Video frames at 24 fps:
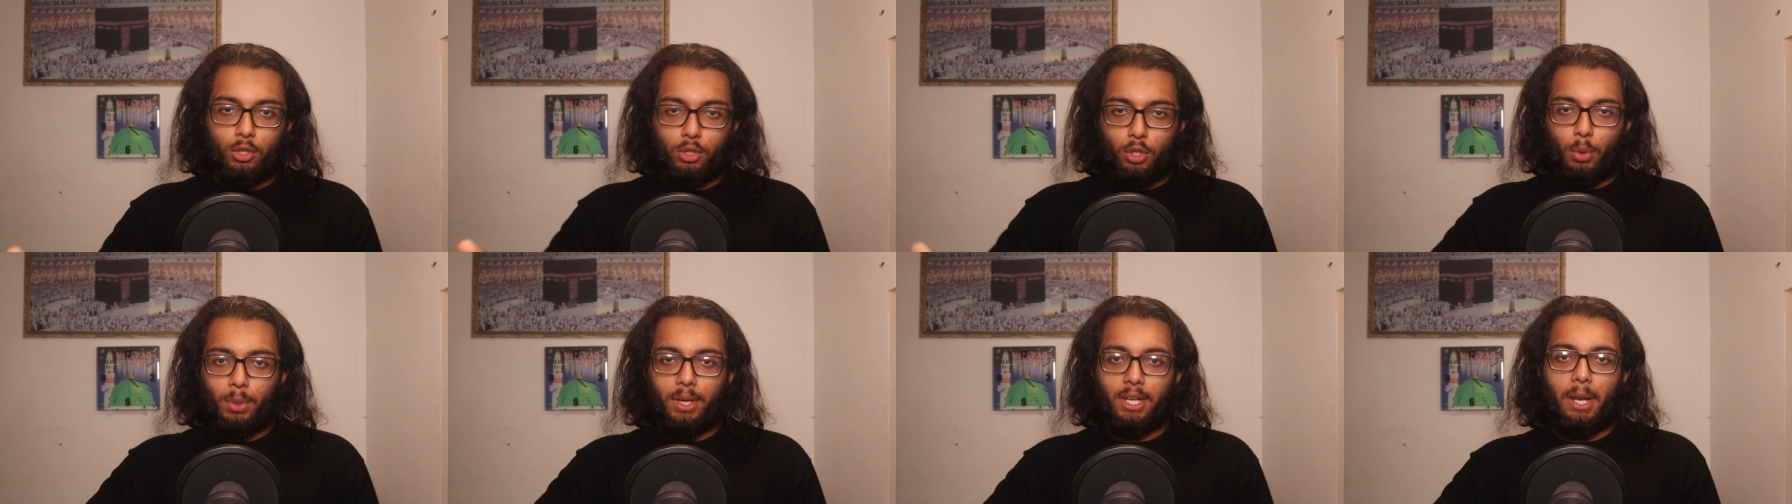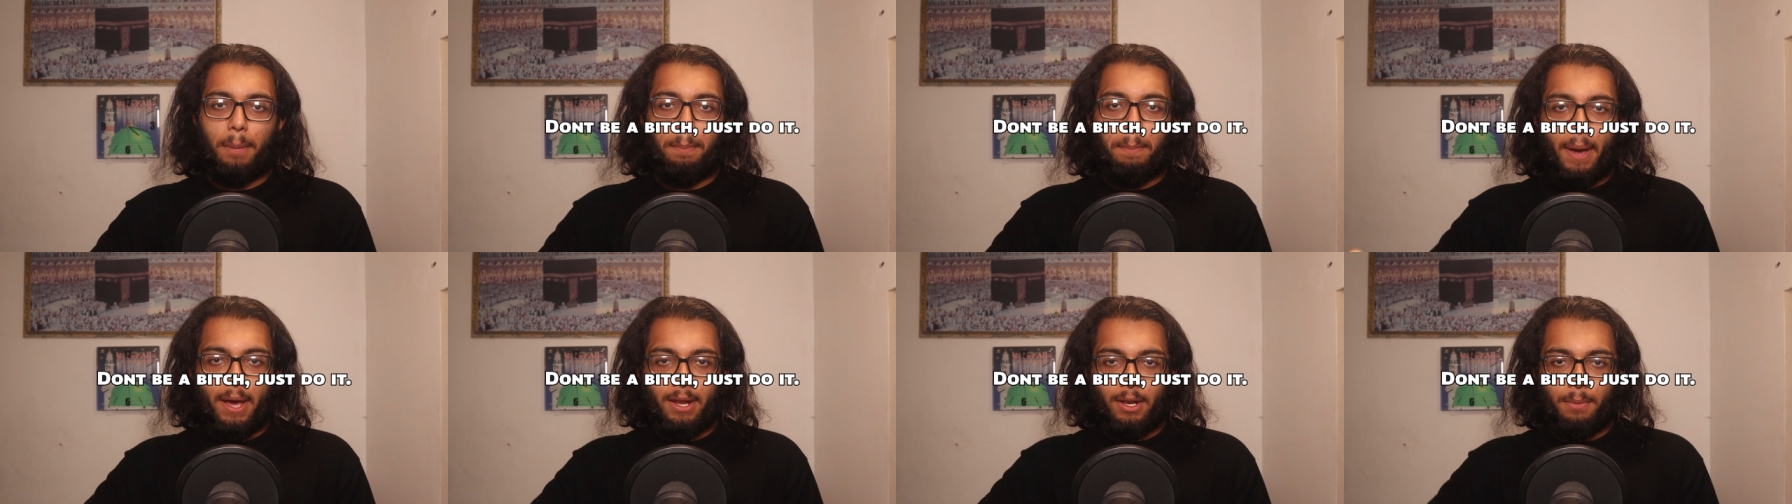Go get
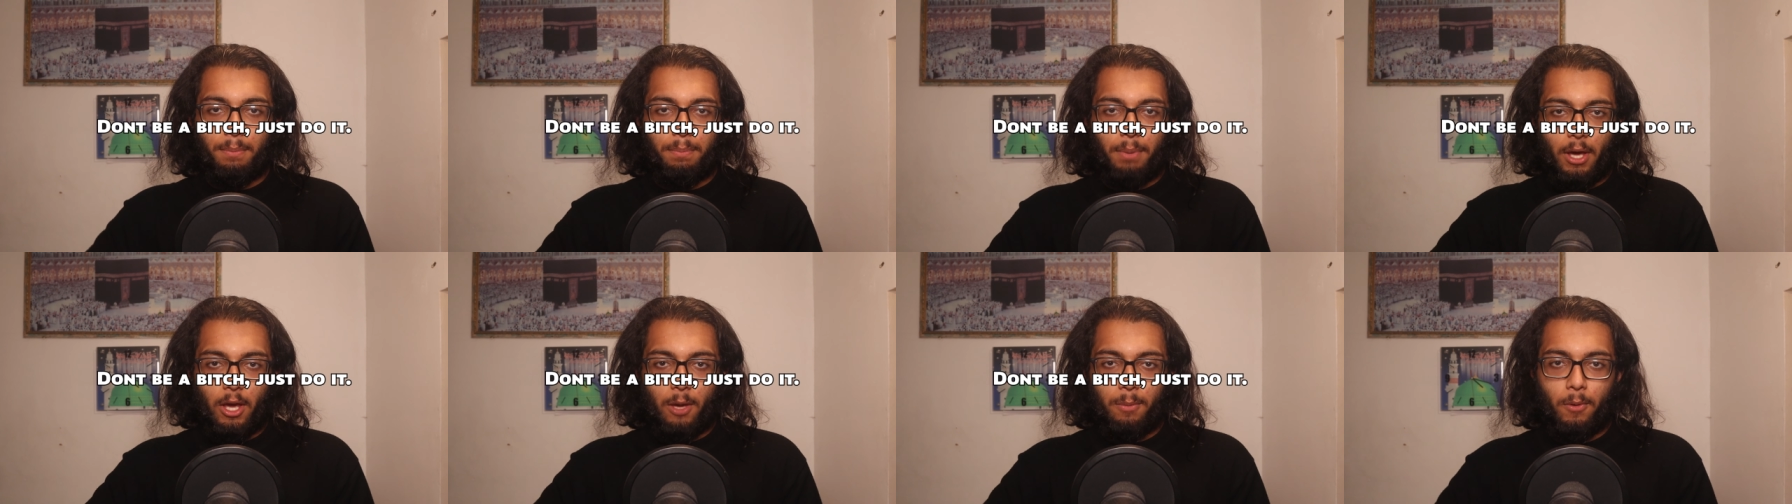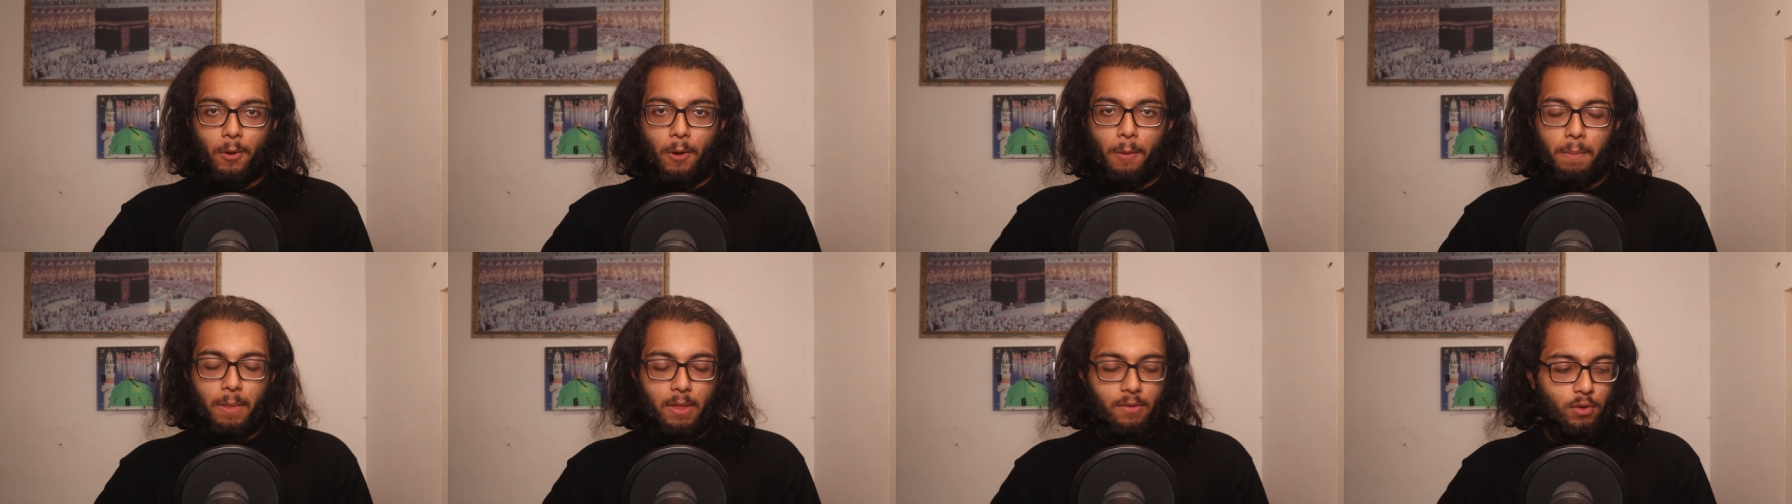a pen and
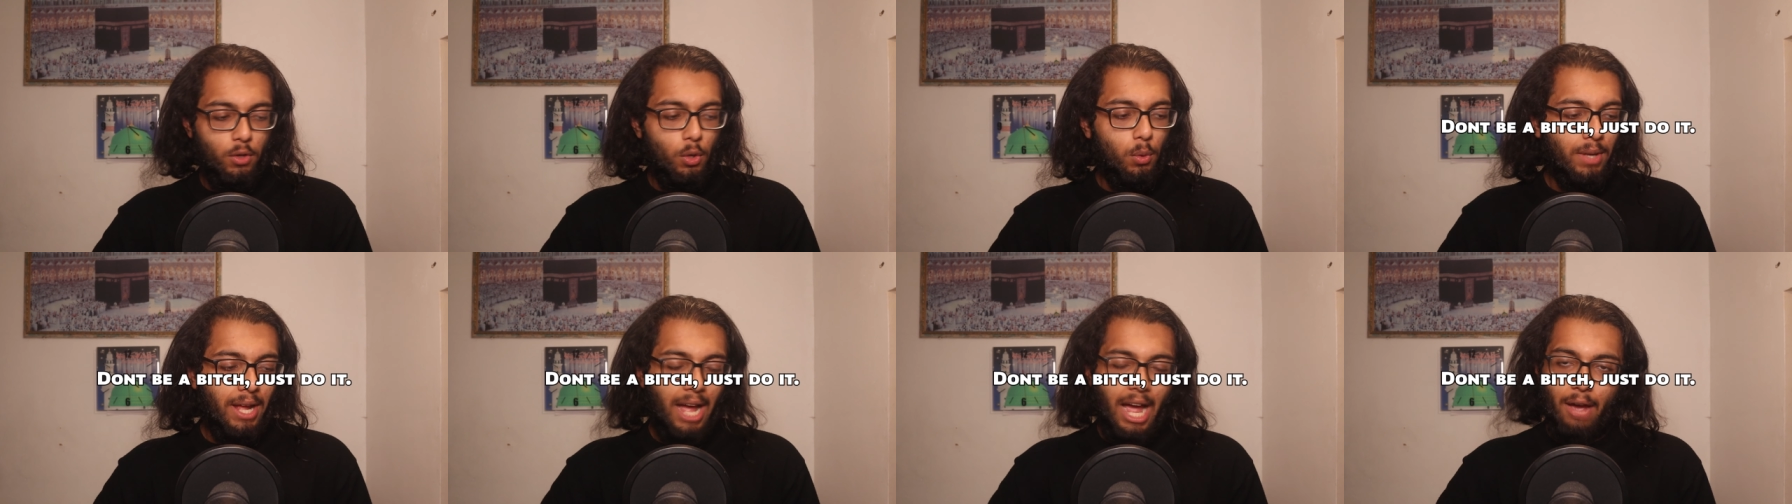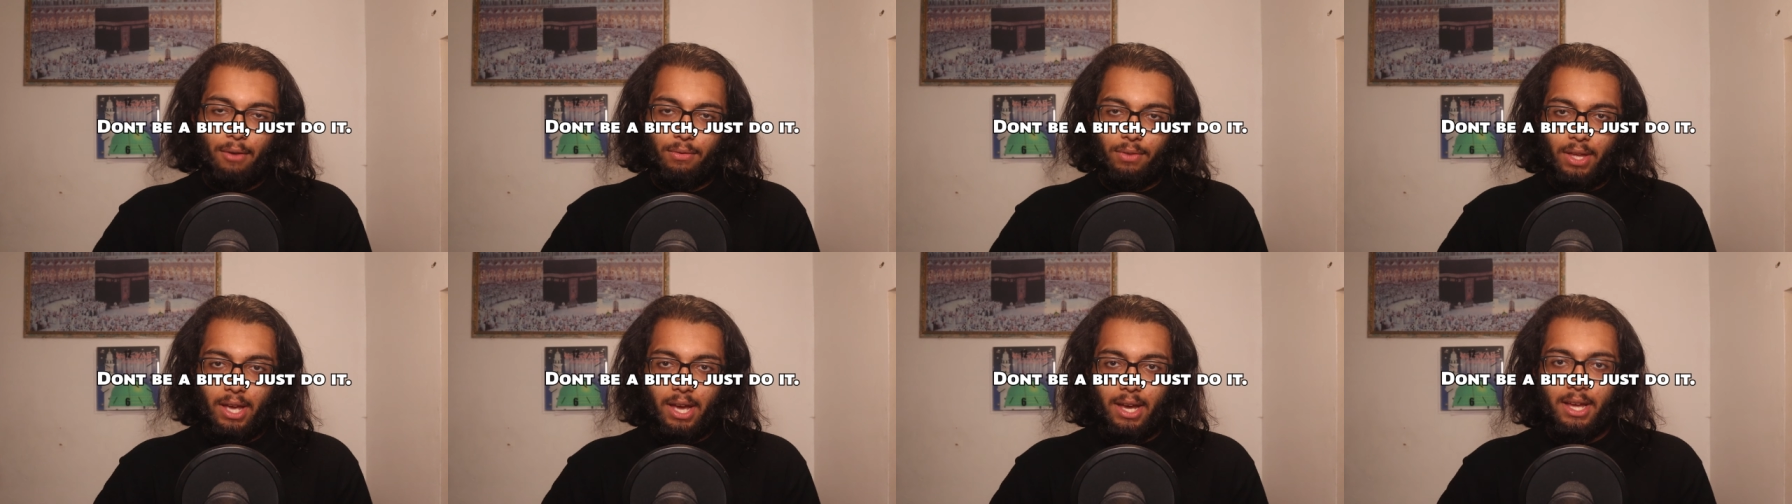paper. If you don't
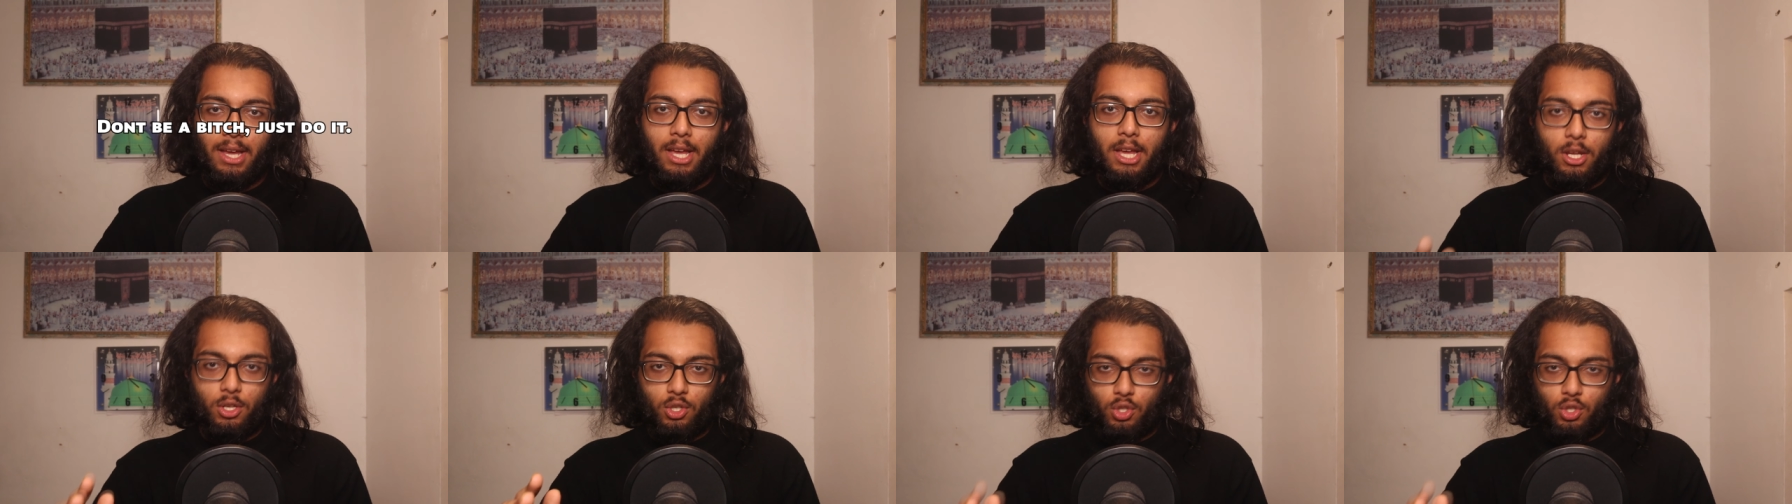have that,